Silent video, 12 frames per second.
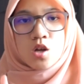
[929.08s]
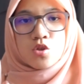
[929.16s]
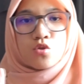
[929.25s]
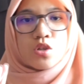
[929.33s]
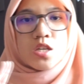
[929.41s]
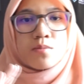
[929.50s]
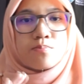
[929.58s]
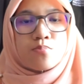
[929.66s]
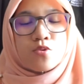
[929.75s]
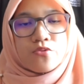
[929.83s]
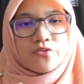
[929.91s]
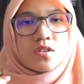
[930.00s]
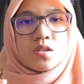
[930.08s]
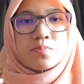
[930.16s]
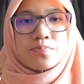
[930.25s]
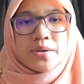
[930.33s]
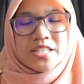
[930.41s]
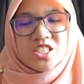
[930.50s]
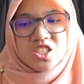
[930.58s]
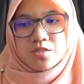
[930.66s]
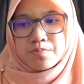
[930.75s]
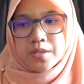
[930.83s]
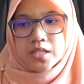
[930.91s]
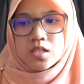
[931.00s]
To improve the page
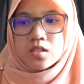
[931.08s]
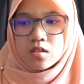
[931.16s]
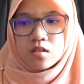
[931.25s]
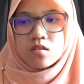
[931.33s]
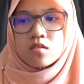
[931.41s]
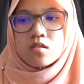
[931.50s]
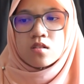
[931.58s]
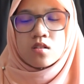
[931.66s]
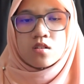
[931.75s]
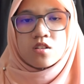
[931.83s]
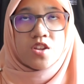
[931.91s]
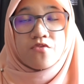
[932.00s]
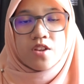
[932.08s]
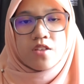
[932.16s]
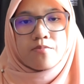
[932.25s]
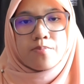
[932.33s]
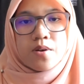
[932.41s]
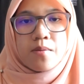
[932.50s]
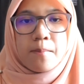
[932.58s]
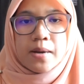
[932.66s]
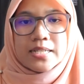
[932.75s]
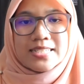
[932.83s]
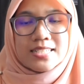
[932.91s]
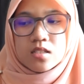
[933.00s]
speeds, the developer
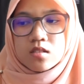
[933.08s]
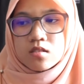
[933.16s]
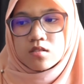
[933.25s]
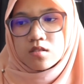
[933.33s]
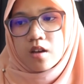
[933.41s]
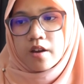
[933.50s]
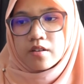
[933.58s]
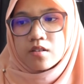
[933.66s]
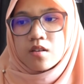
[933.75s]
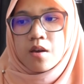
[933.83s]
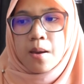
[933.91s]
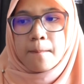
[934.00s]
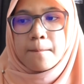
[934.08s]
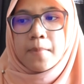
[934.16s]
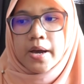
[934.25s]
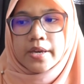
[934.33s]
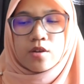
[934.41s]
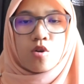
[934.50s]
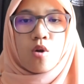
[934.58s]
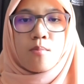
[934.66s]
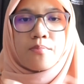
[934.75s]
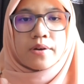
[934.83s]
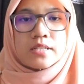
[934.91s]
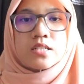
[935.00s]
must start by
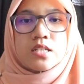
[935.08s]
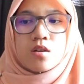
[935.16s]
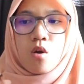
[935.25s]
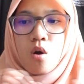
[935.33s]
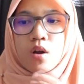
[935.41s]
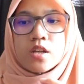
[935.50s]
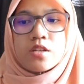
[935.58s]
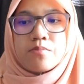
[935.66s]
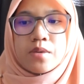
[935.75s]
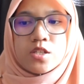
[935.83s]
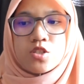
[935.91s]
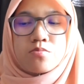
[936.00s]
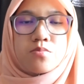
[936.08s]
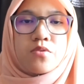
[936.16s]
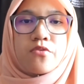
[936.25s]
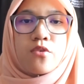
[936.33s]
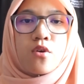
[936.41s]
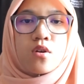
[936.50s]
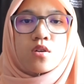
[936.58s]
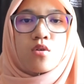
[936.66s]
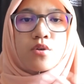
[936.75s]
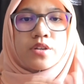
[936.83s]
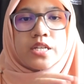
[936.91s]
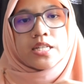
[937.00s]
compressing all images before
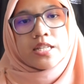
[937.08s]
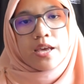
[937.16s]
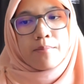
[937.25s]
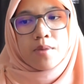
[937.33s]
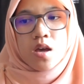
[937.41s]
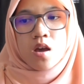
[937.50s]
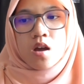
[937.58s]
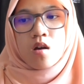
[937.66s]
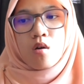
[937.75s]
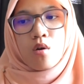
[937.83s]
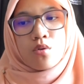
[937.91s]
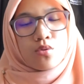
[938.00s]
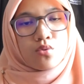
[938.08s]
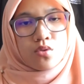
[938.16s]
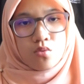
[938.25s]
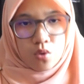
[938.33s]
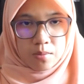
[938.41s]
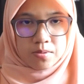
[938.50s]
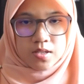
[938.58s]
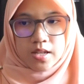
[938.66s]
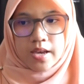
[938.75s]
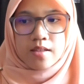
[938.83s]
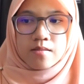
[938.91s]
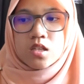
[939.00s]
loading them onto the
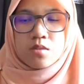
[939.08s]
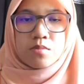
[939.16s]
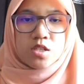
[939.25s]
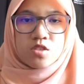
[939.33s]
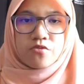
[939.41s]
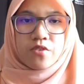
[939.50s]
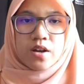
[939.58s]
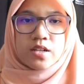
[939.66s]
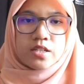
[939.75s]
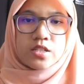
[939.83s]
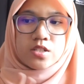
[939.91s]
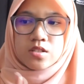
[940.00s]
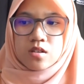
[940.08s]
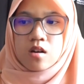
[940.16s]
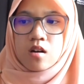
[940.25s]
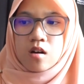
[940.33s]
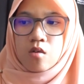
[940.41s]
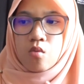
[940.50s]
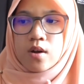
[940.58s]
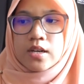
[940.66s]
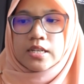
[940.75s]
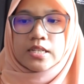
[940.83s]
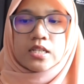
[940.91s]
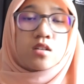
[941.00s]
website. Image file is
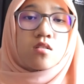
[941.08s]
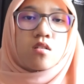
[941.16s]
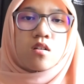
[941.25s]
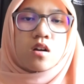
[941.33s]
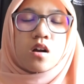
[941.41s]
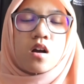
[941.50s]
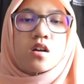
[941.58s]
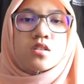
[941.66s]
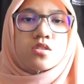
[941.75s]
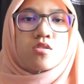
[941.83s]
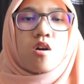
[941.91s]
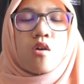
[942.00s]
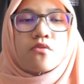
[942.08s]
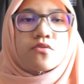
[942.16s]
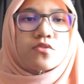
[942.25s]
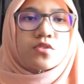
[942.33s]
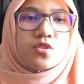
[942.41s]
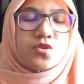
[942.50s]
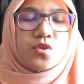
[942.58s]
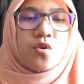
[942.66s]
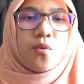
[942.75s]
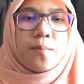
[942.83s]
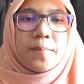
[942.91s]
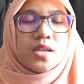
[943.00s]
one leading cause of
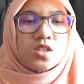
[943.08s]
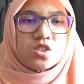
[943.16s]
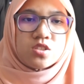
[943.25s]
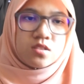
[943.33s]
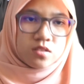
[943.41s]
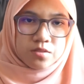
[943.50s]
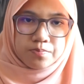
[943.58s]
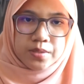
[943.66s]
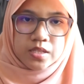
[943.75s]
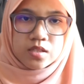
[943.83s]
slow page speed.